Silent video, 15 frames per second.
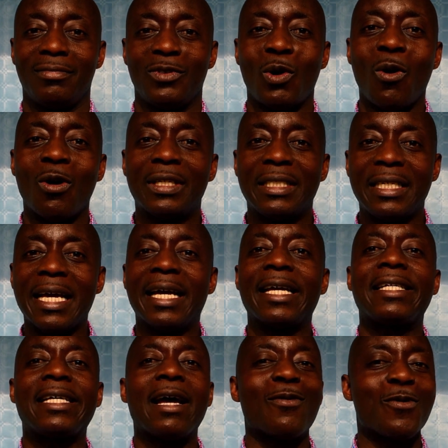or take
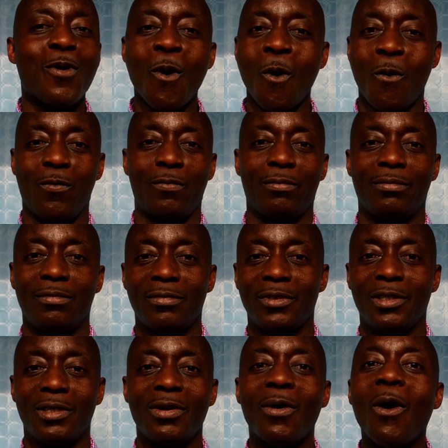it and go,
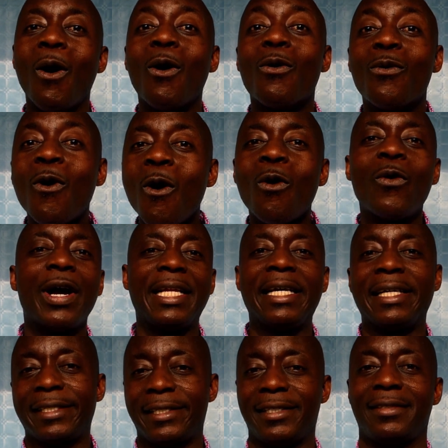or go with
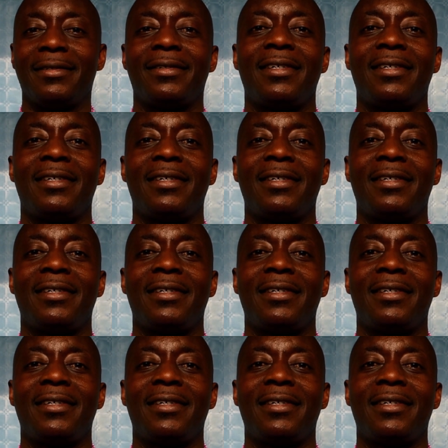it.